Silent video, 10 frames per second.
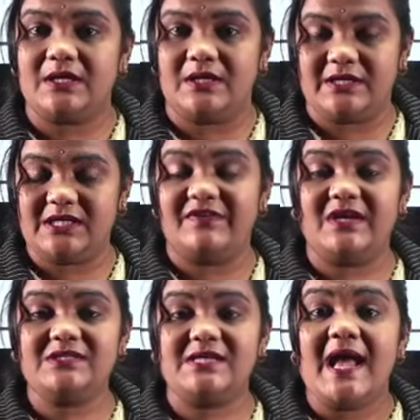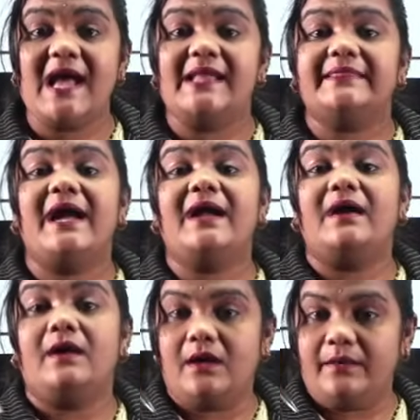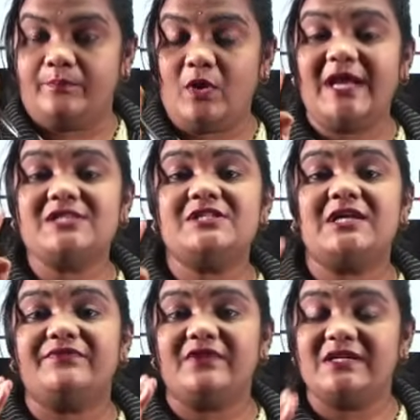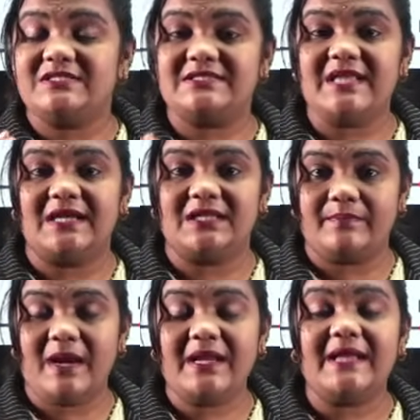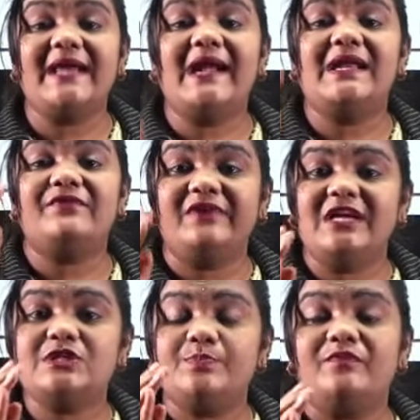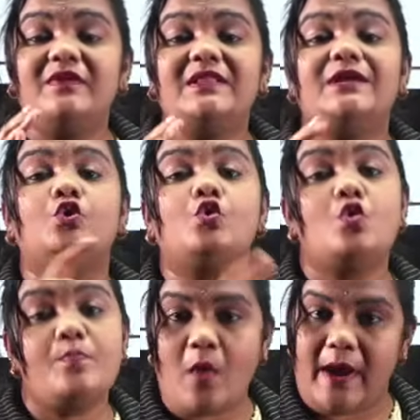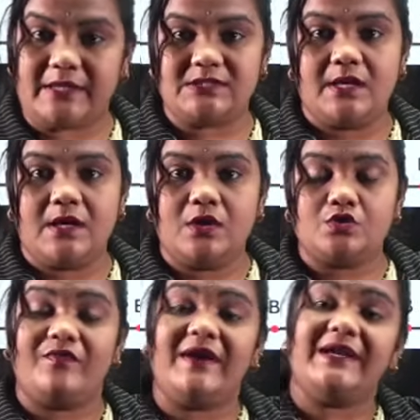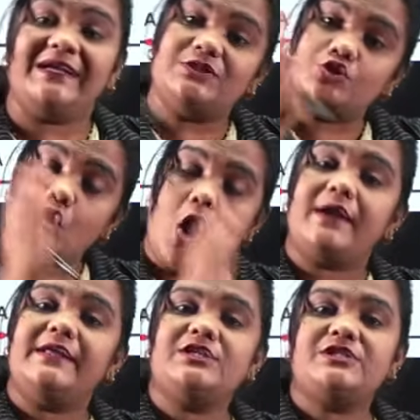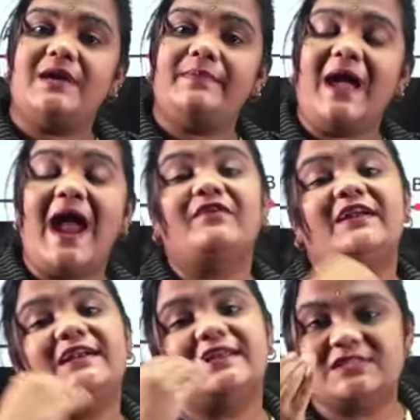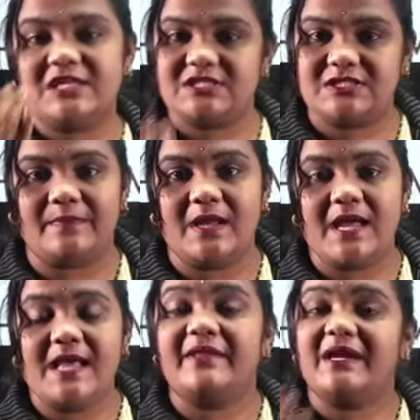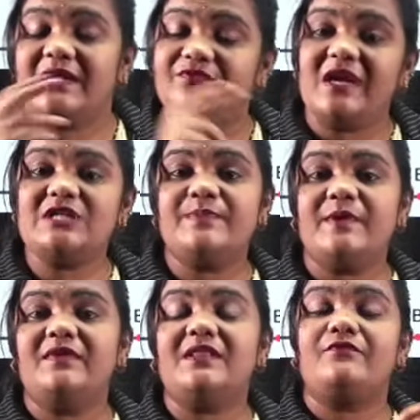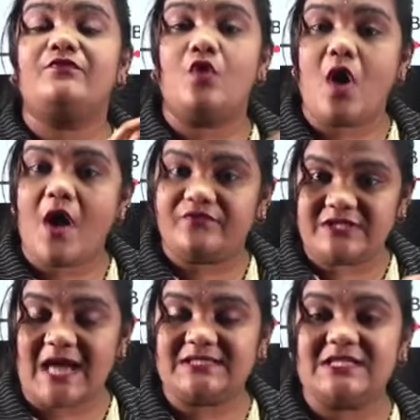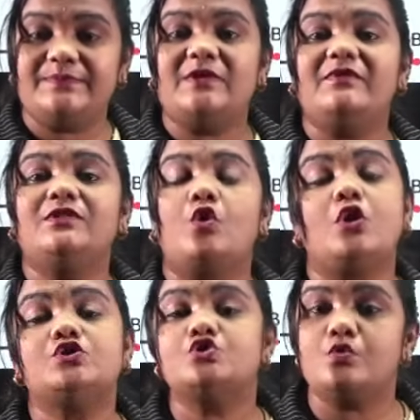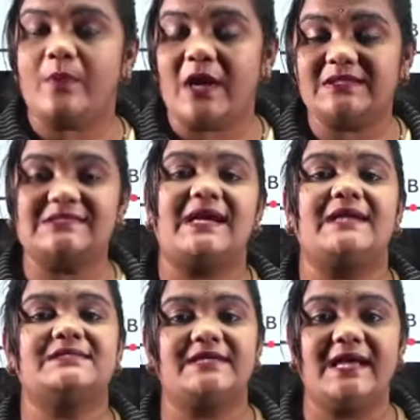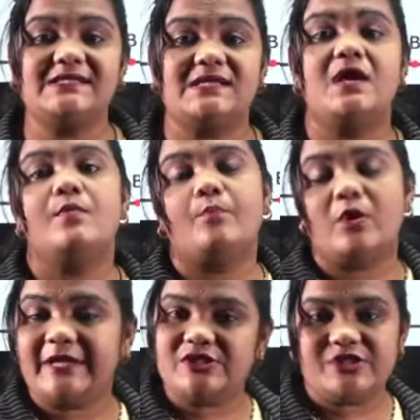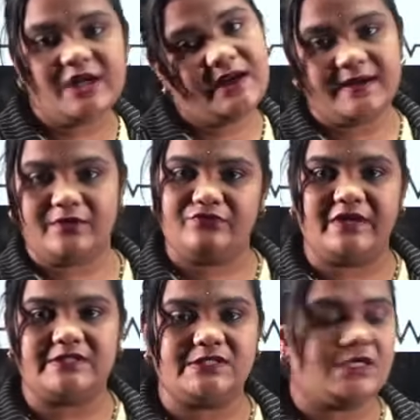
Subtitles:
difference? The potential difference is nothing but the difference between the 2 points. So when it is not disturbed and when it is disturbed, the difference between the flow of charges between those 2 points is considered as potential difference.